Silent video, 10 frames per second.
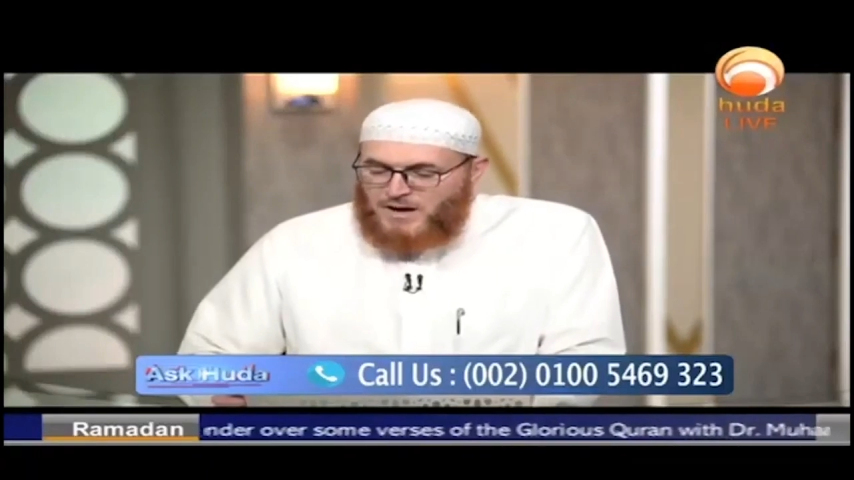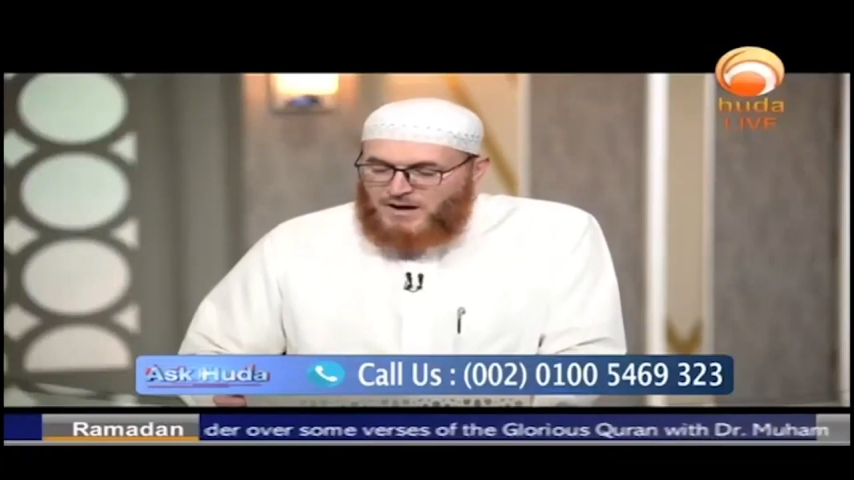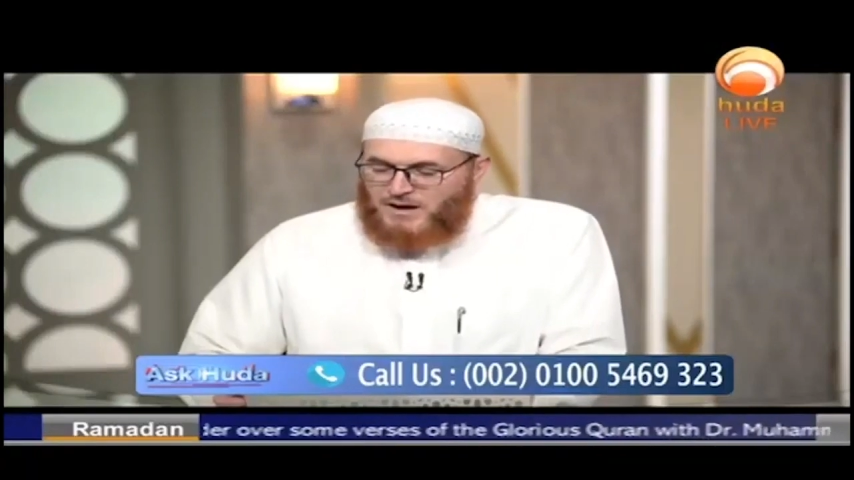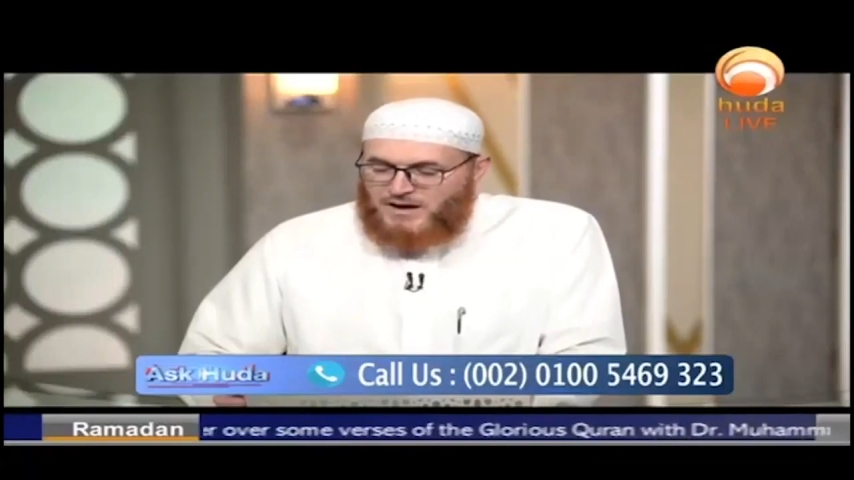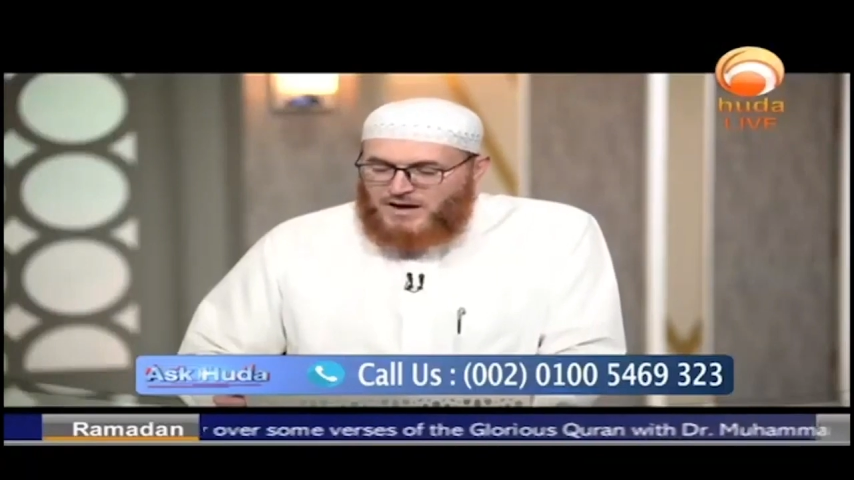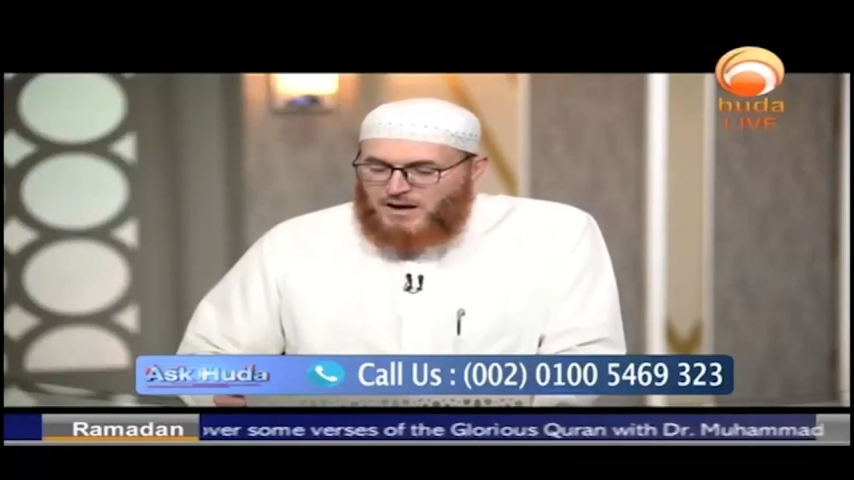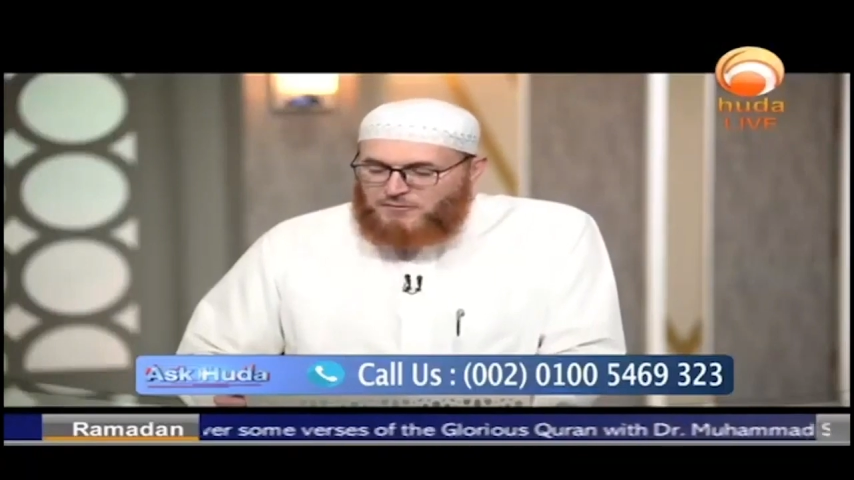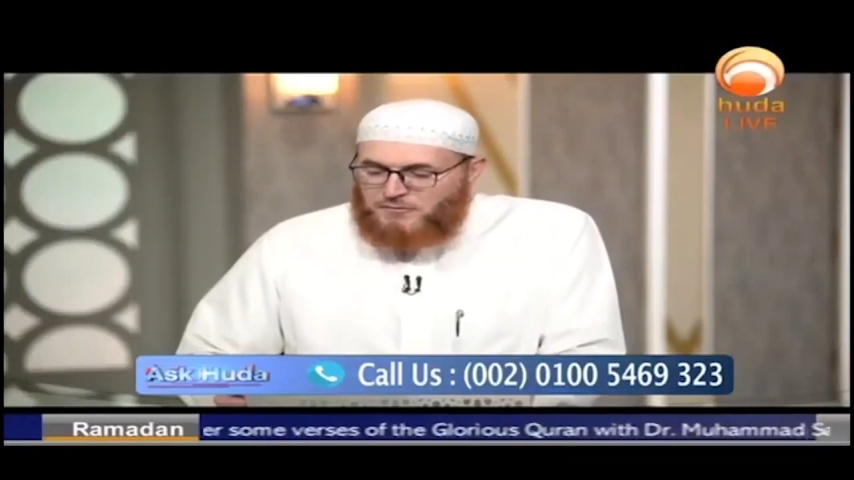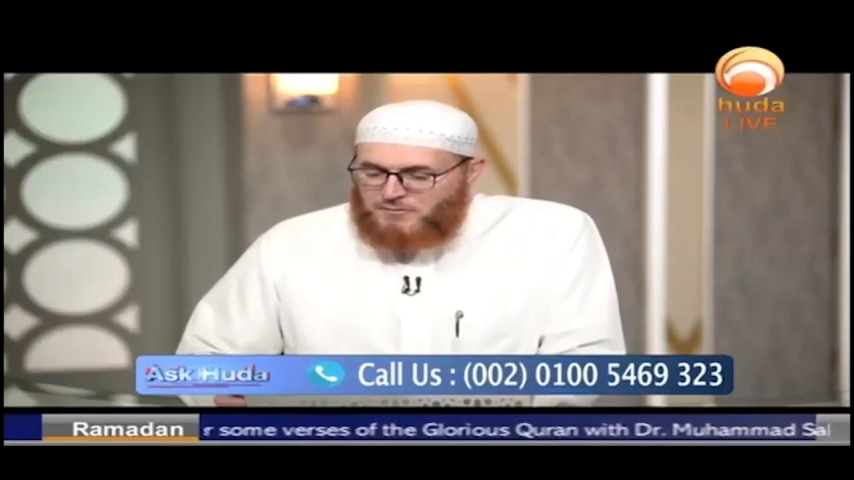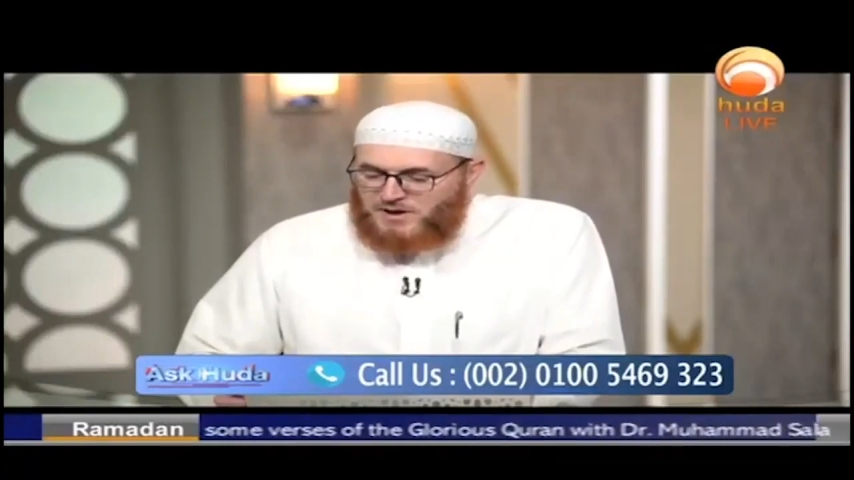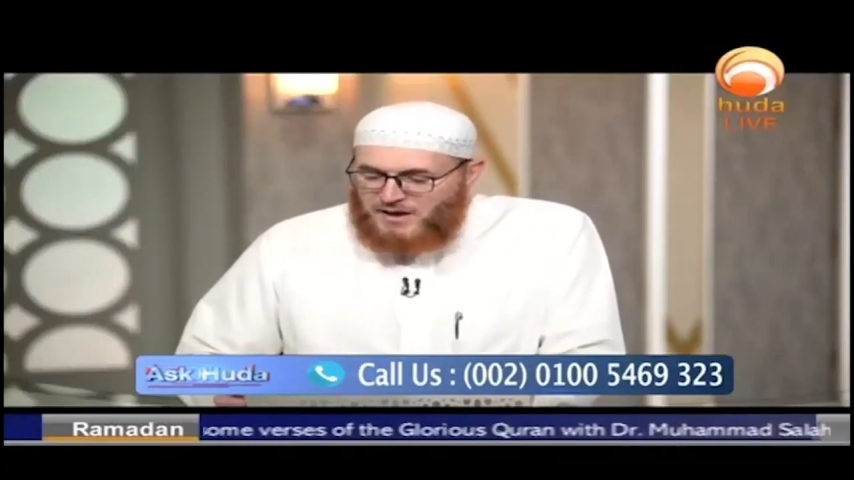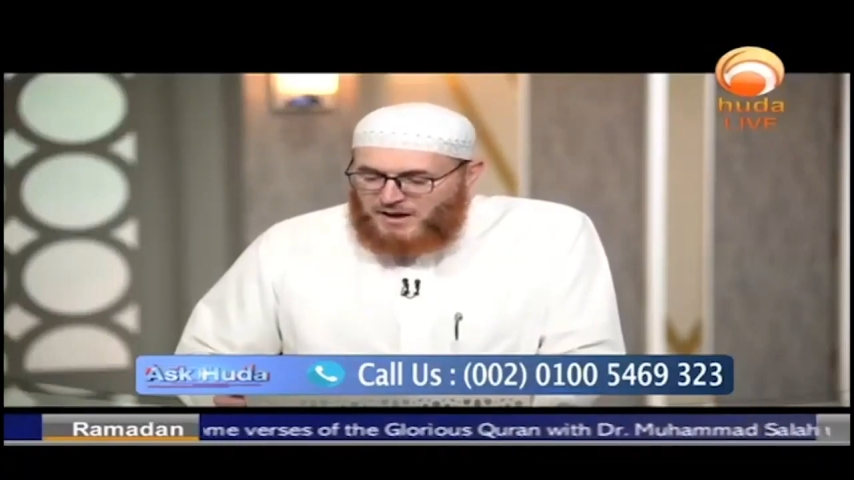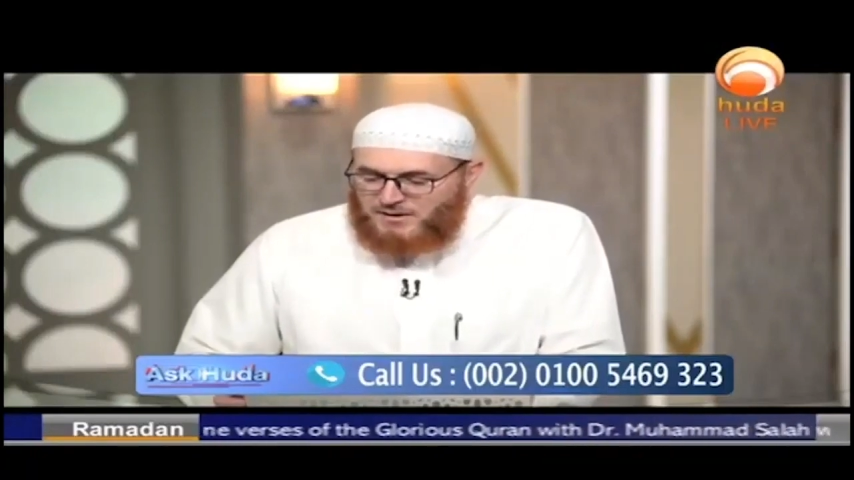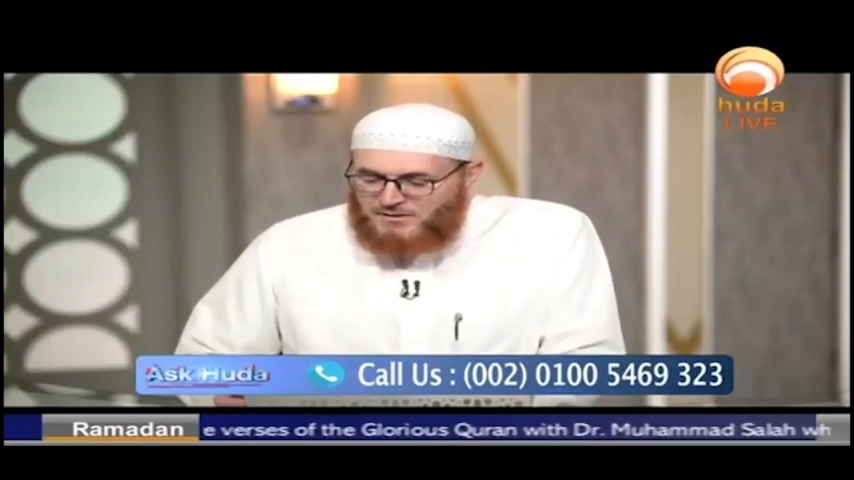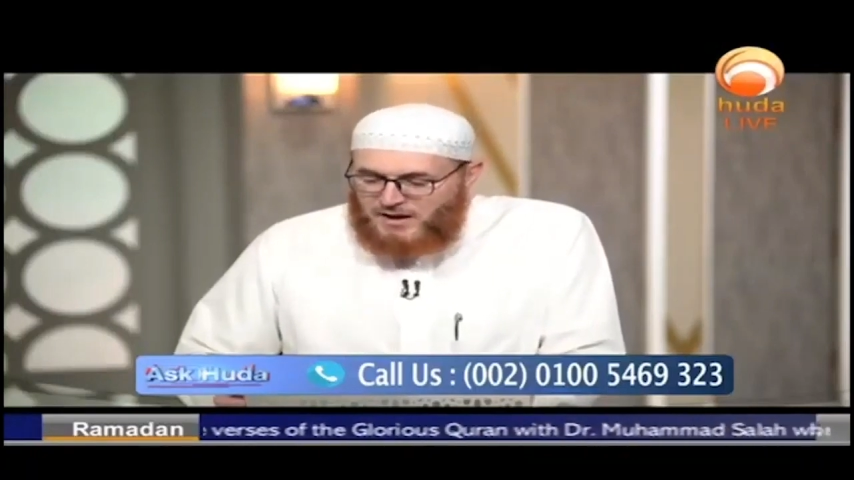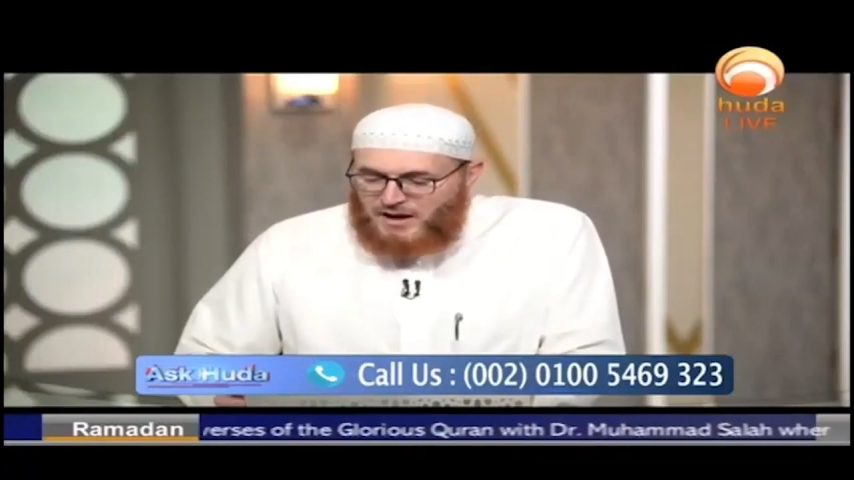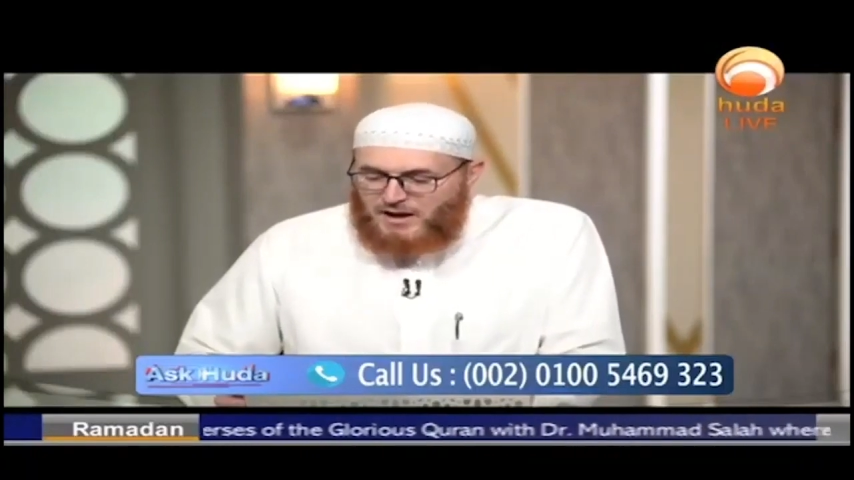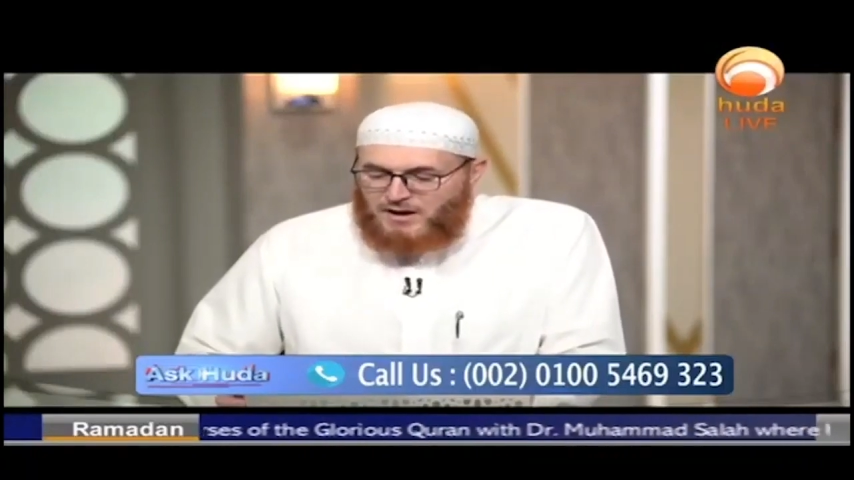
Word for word: Iyad from the K S A.